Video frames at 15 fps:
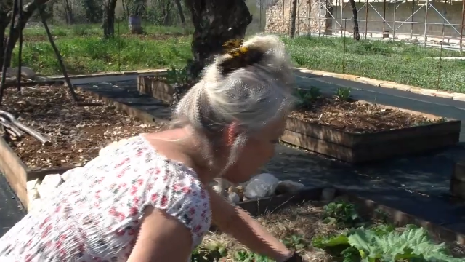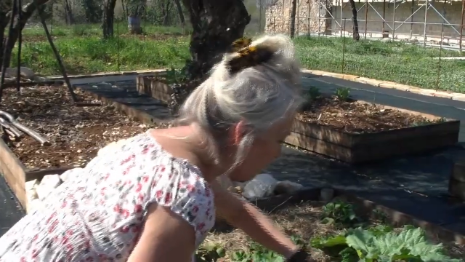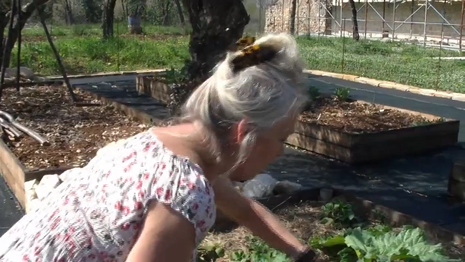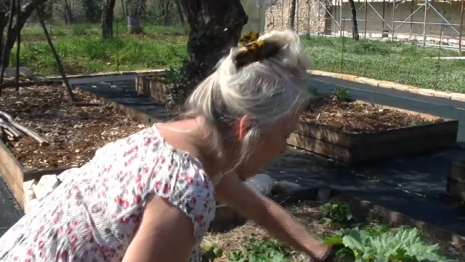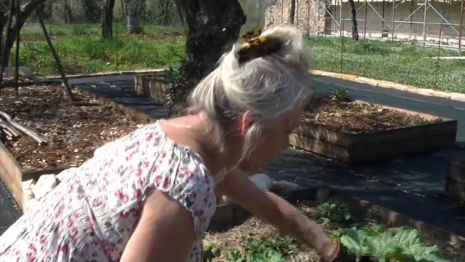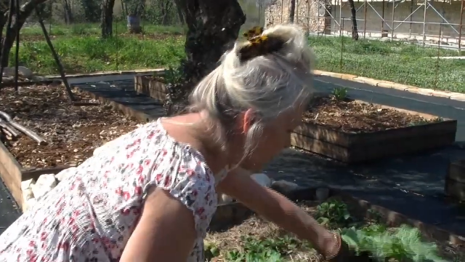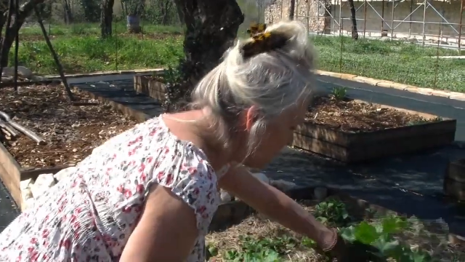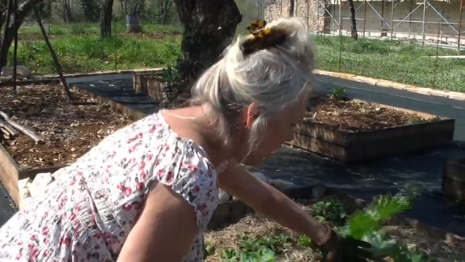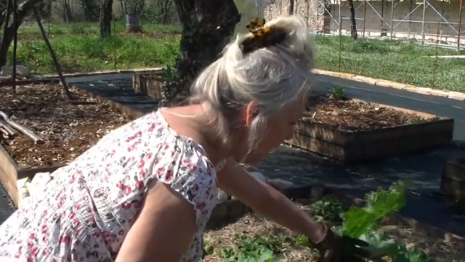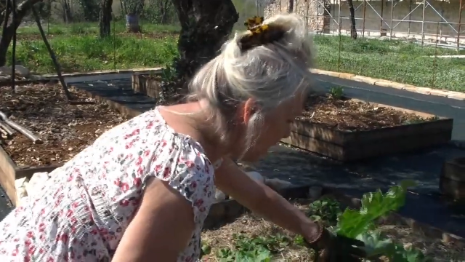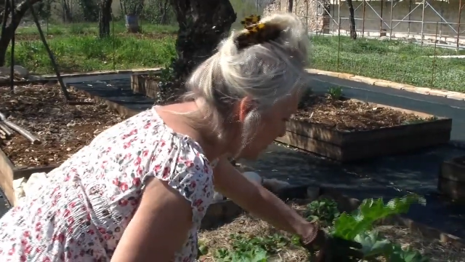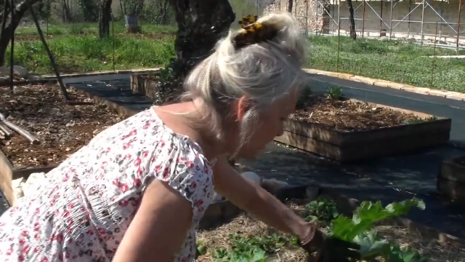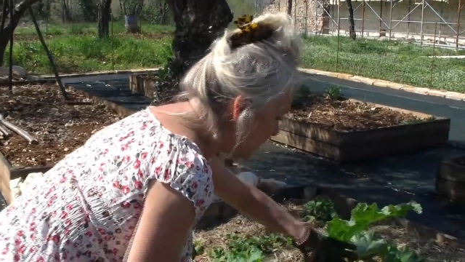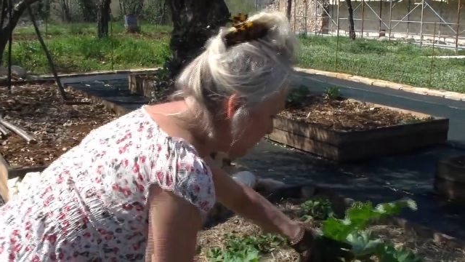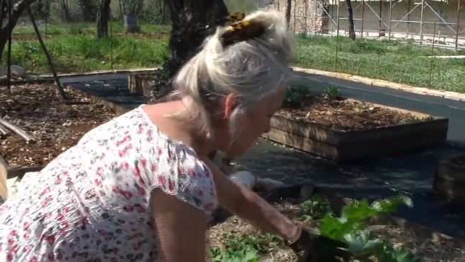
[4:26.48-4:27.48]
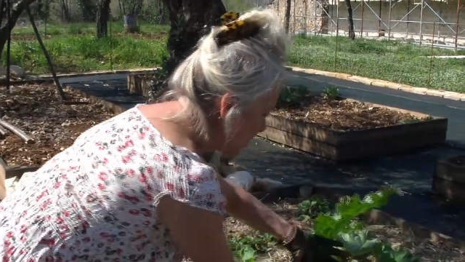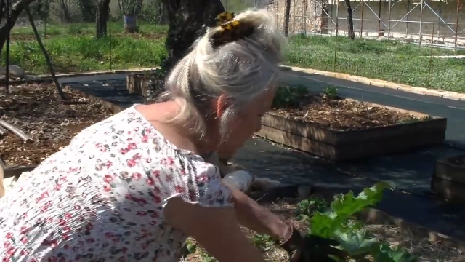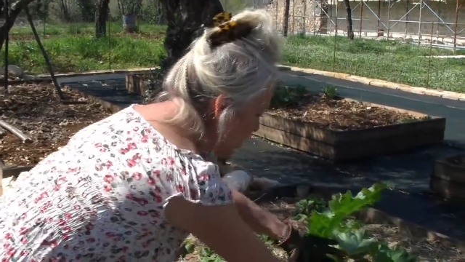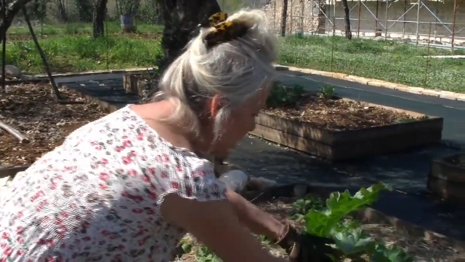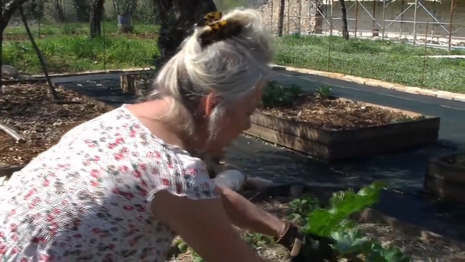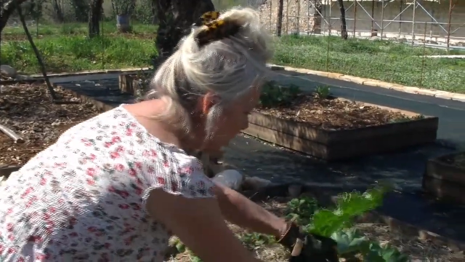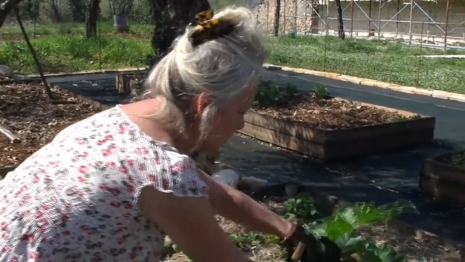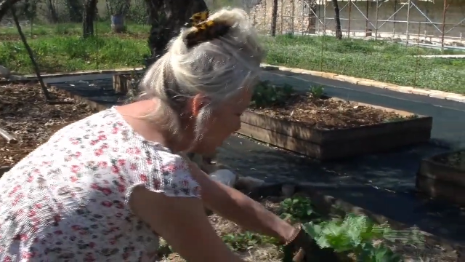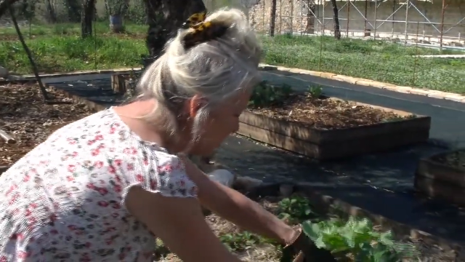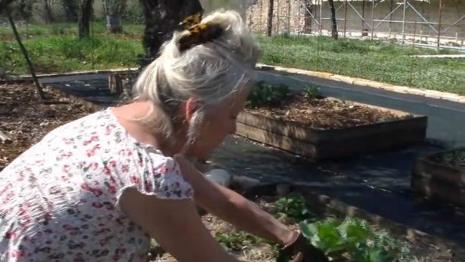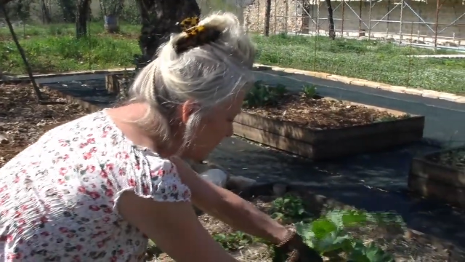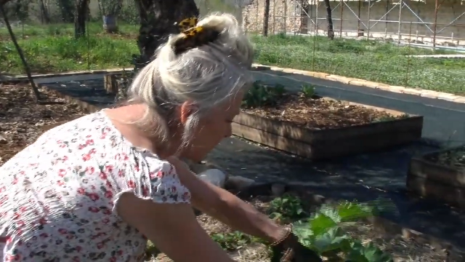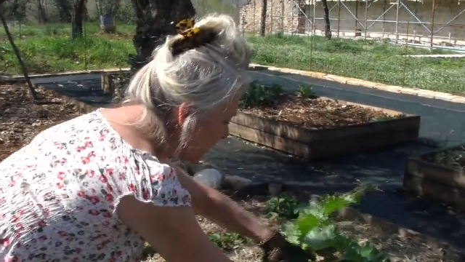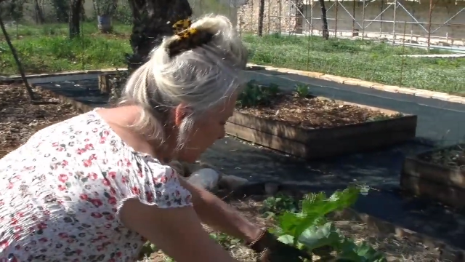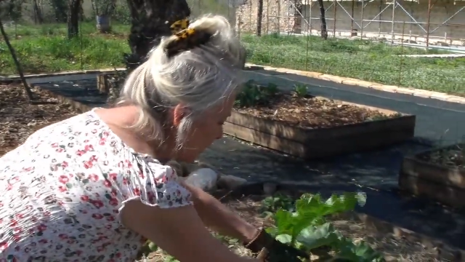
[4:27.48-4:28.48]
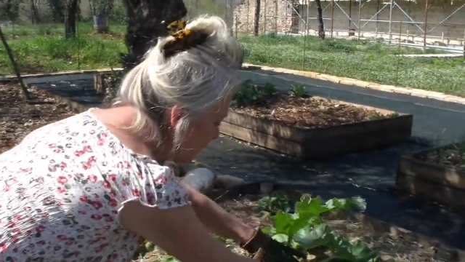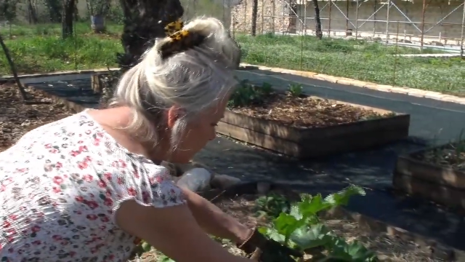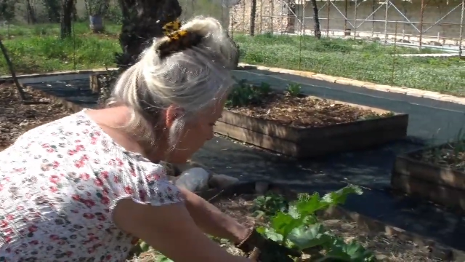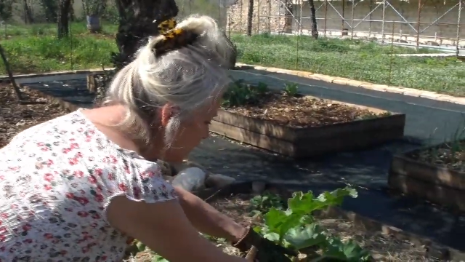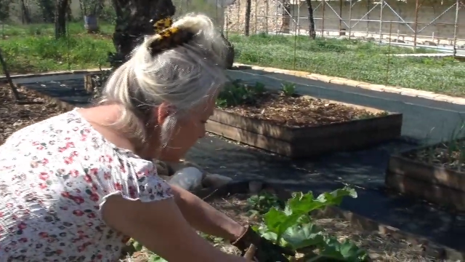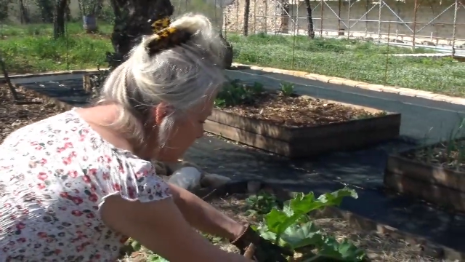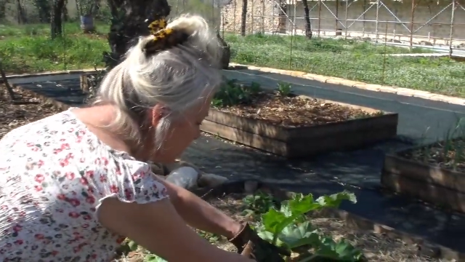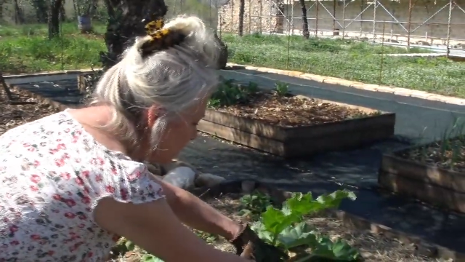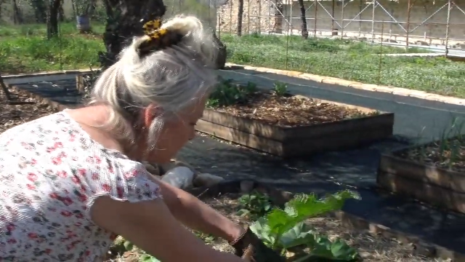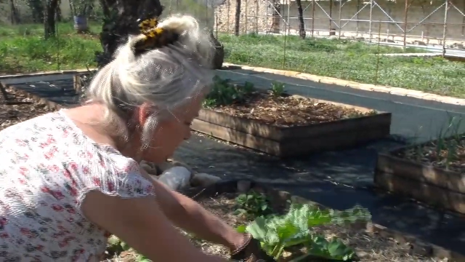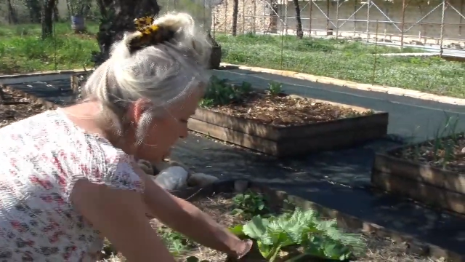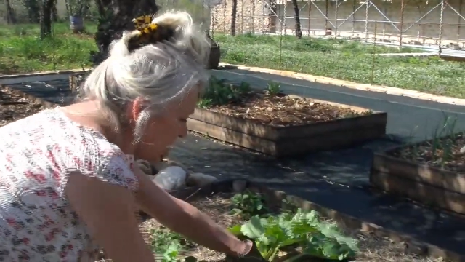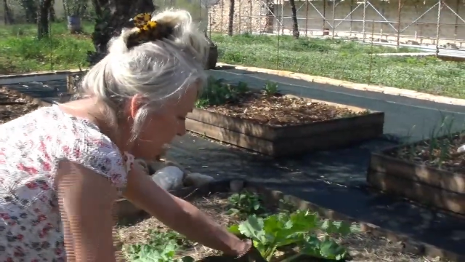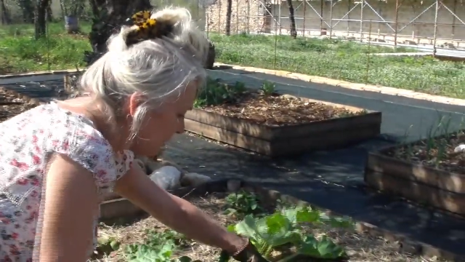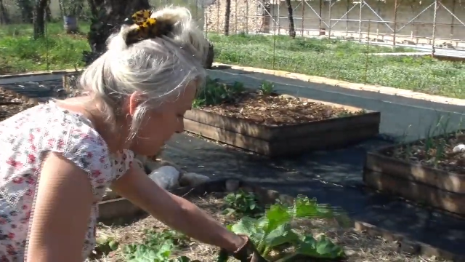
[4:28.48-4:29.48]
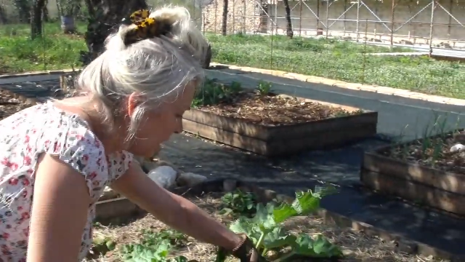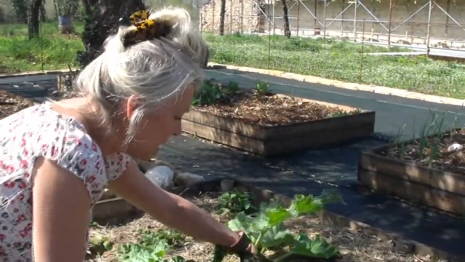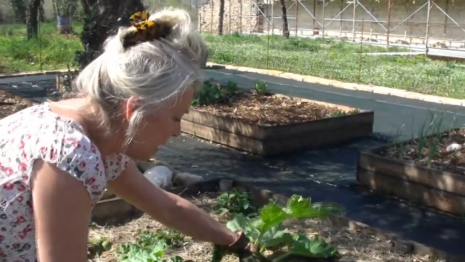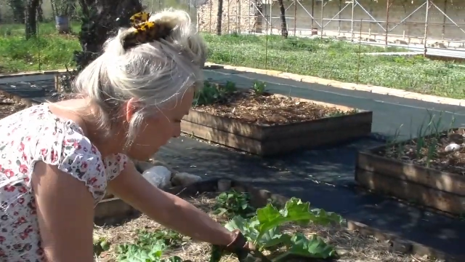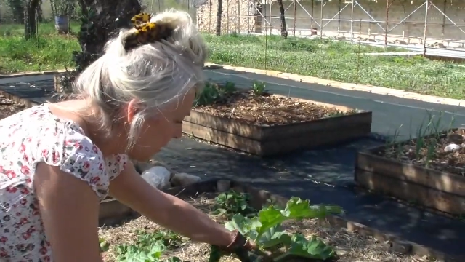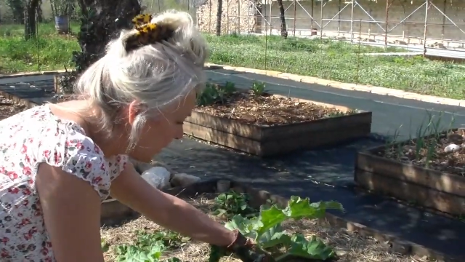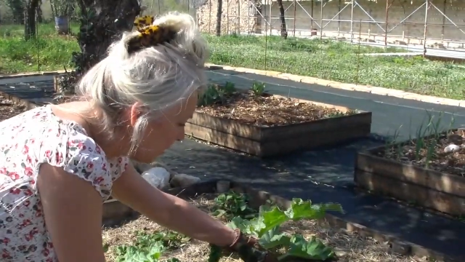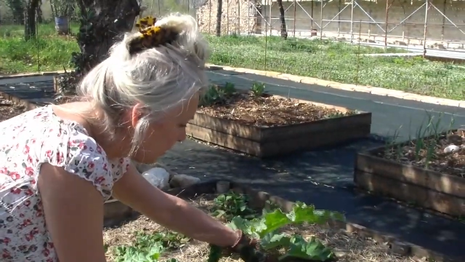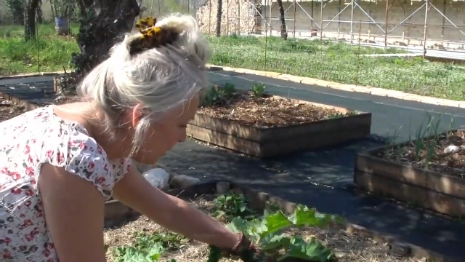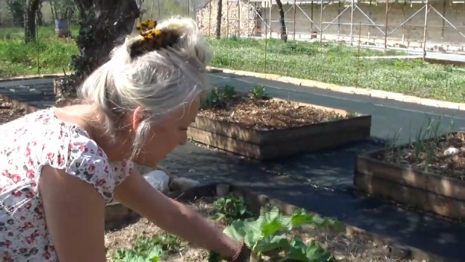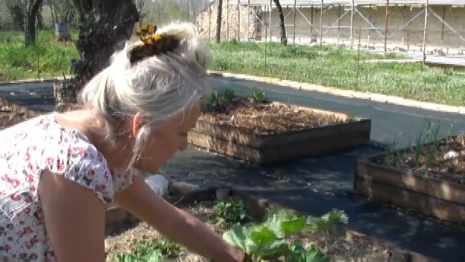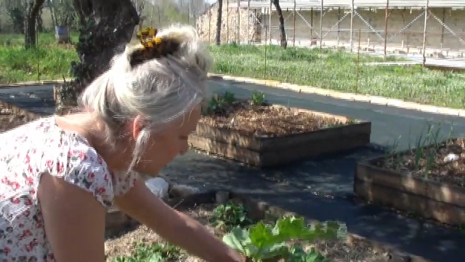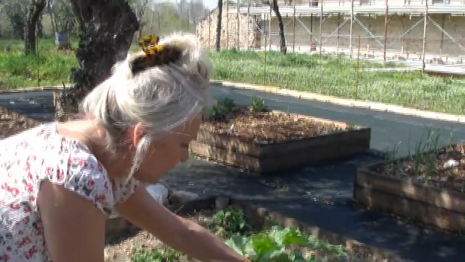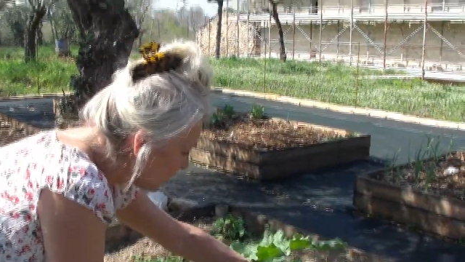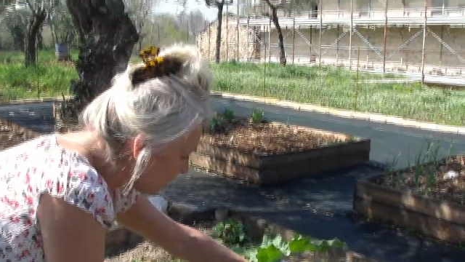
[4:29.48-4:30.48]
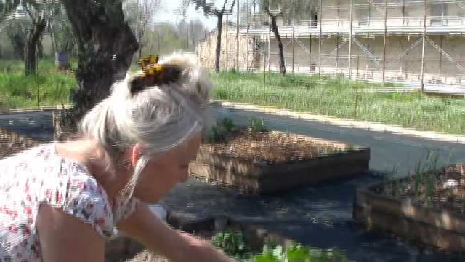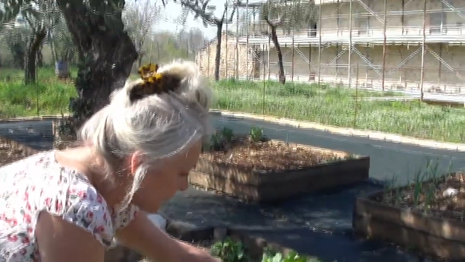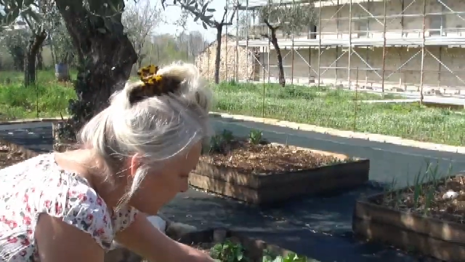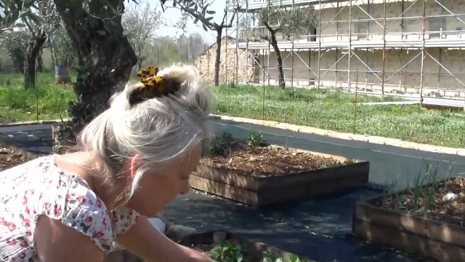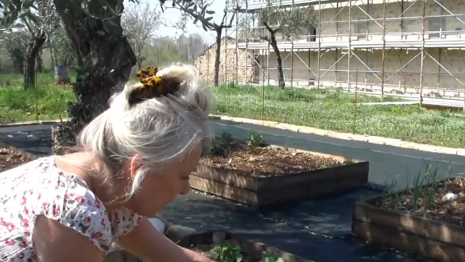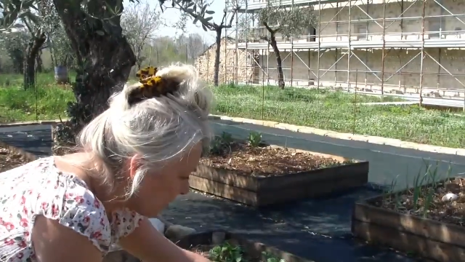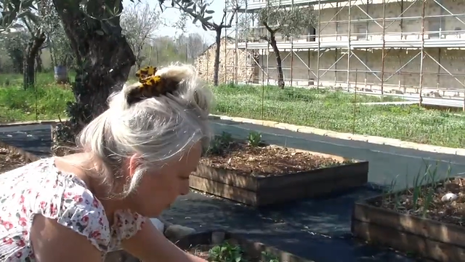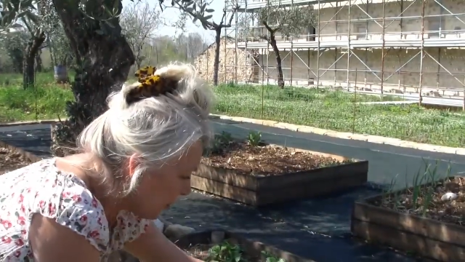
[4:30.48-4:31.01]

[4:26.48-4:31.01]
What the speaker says: Nobody's mouth can be seen.